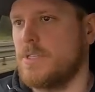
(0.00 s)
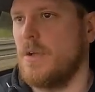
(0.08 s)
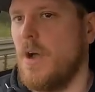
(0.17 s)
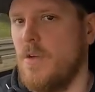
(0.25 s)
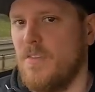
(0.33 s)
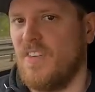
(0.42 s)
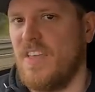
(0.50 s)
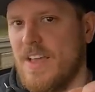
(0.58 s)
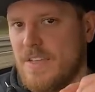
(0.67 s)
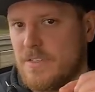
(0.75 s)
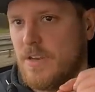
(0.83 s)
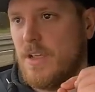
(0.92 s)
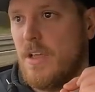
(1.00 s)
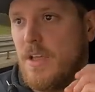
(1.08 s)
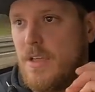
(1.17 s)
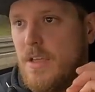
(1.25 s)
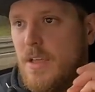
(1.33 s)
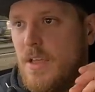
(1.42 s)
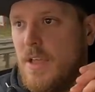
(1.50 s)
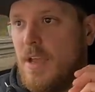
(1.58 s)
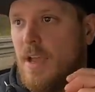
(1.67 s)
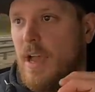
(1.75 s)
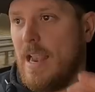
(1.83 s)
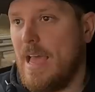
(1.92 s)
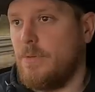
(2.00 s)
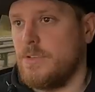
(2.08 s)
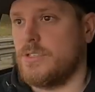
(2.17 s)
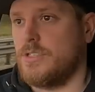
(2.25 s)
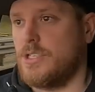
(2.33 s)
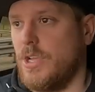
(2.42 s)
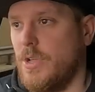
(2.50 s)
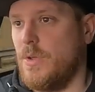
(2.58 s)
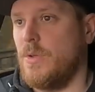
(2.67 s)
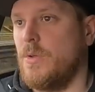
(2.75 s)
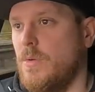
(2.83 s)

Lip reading: So hopefully that's going to allow us to